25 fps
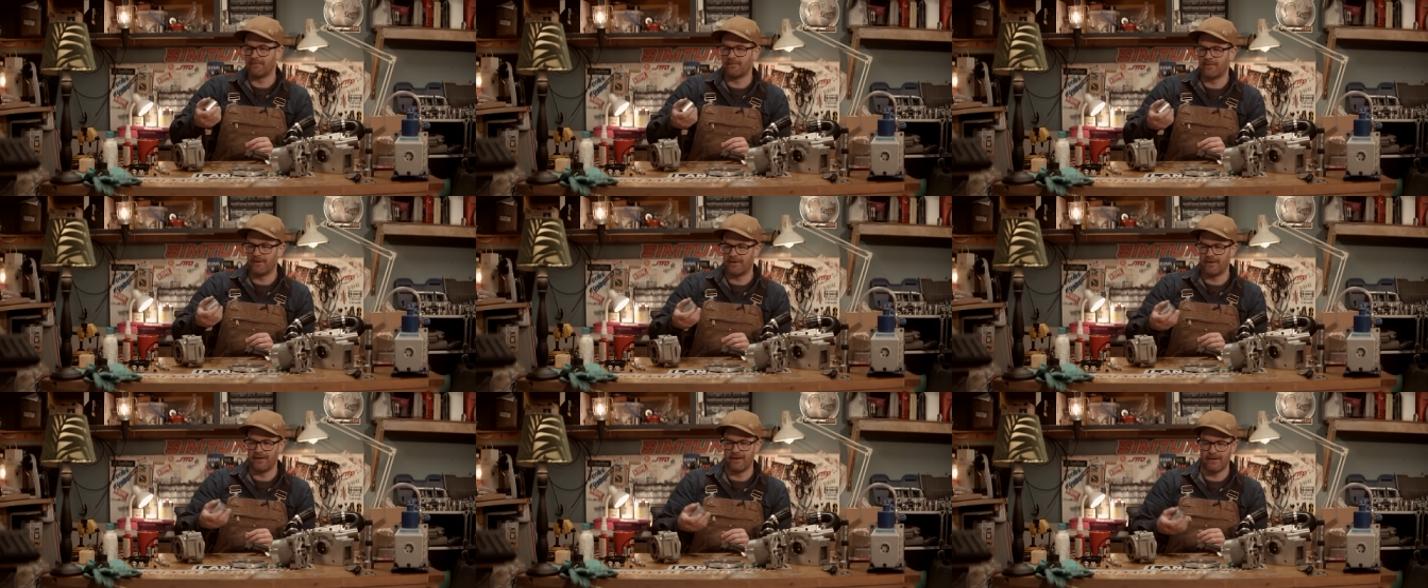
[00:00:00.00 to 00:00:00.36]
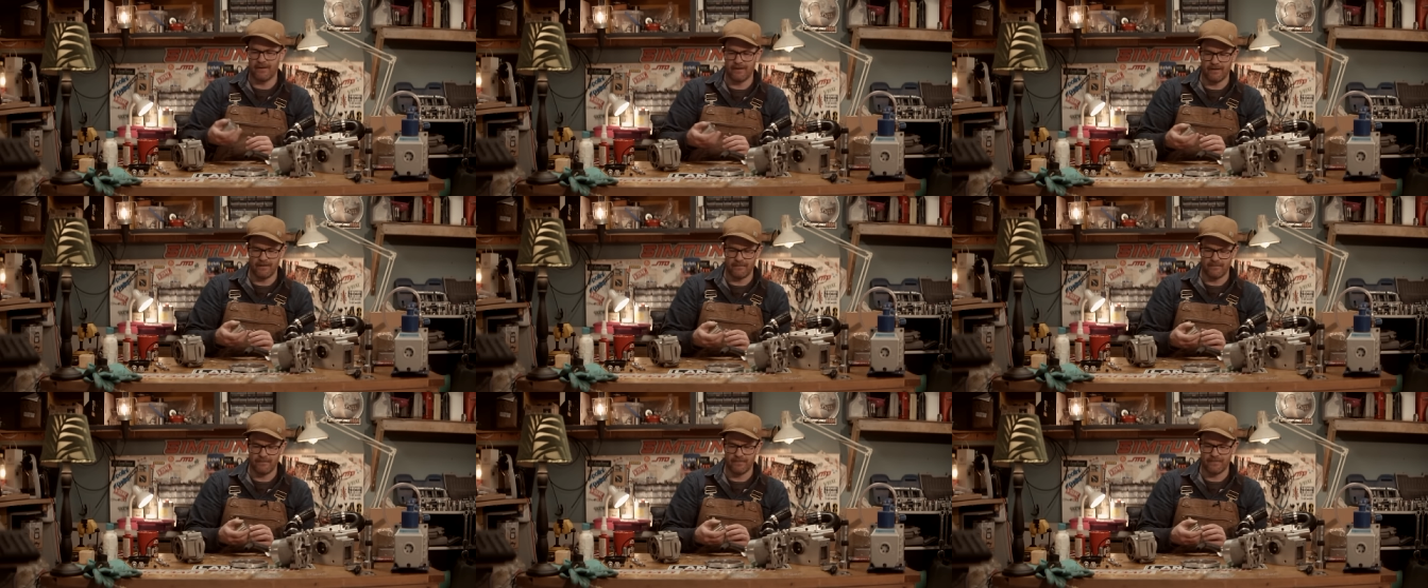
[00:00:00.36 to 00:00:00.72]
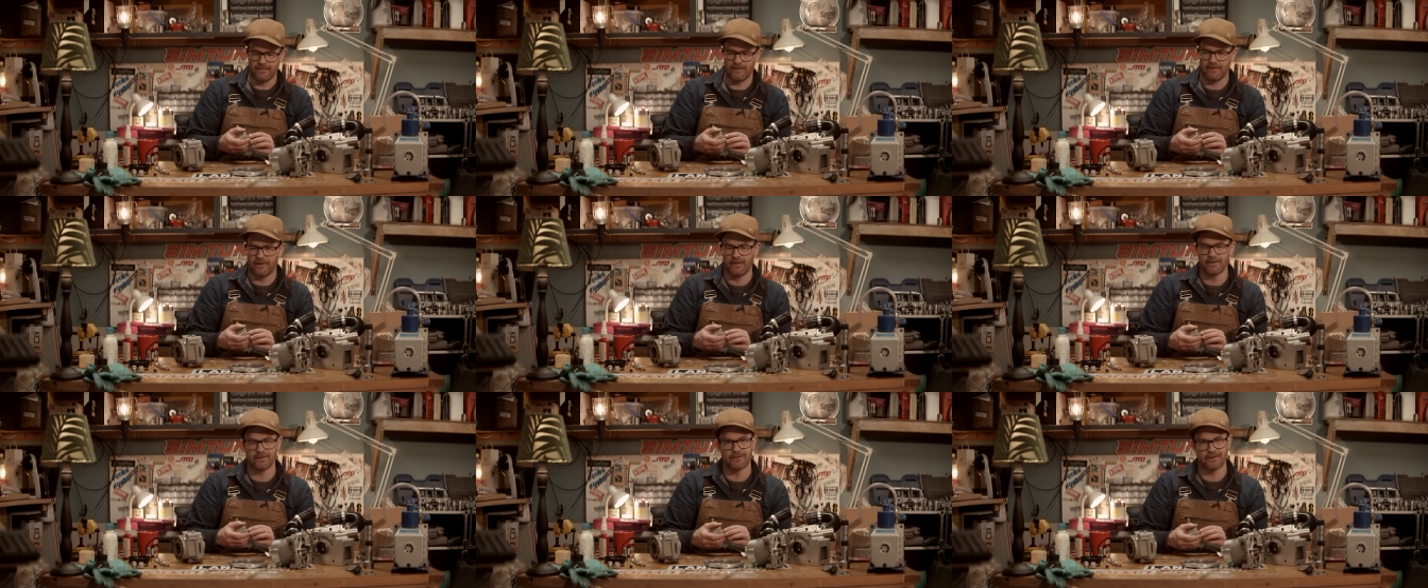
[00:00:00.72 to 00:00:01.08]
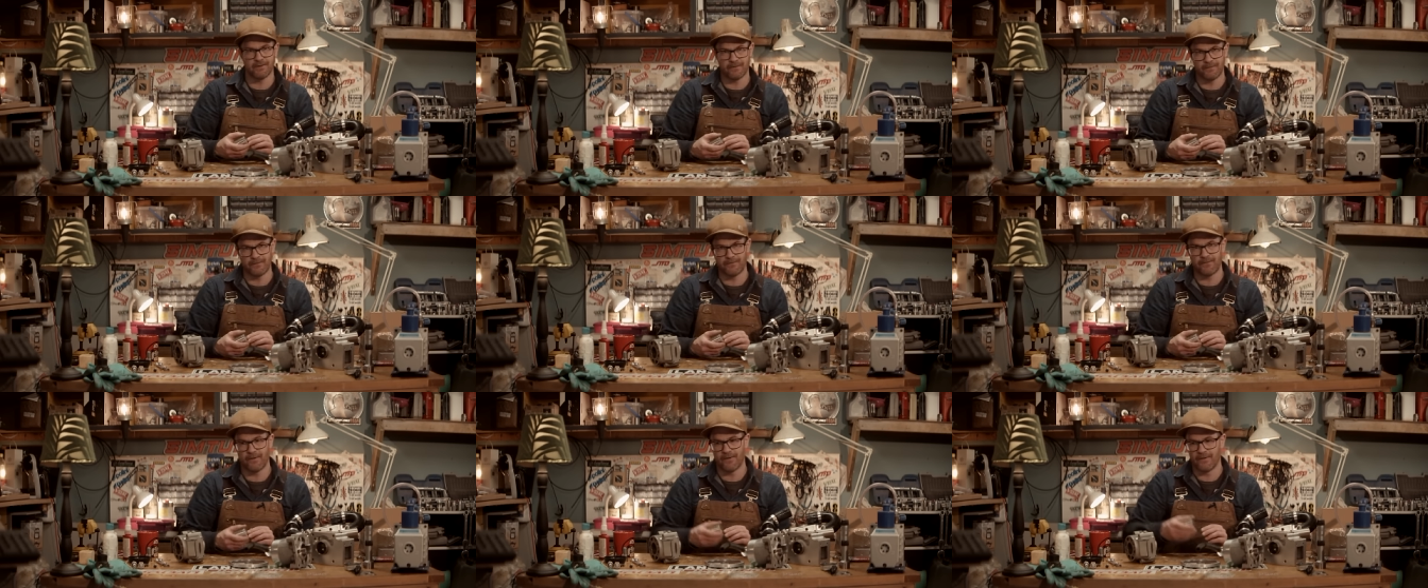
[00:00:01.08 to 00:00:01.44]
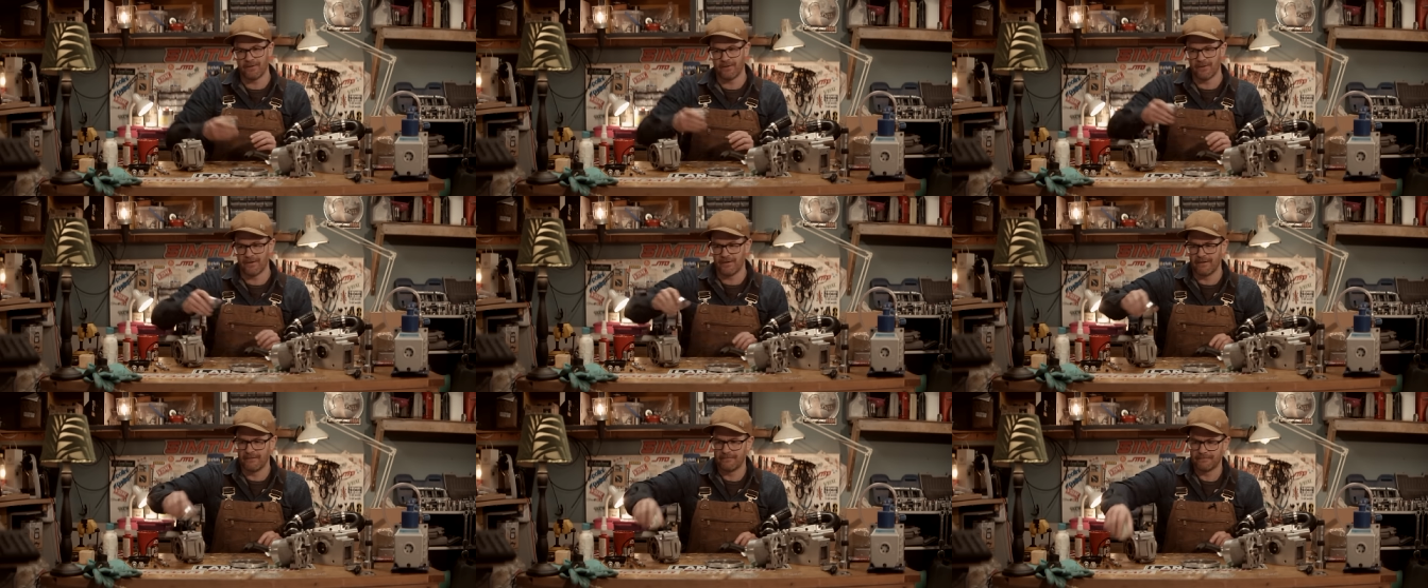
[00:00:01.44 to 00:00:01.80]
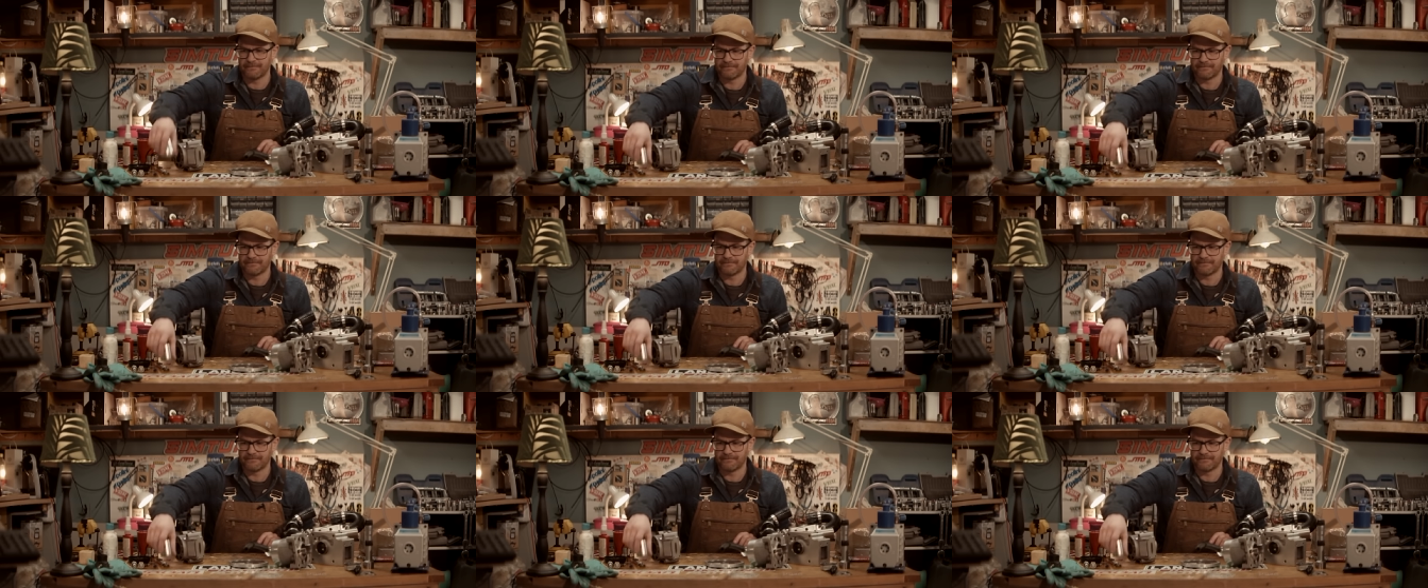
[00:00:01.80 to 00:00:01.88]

but uh, lots of fun.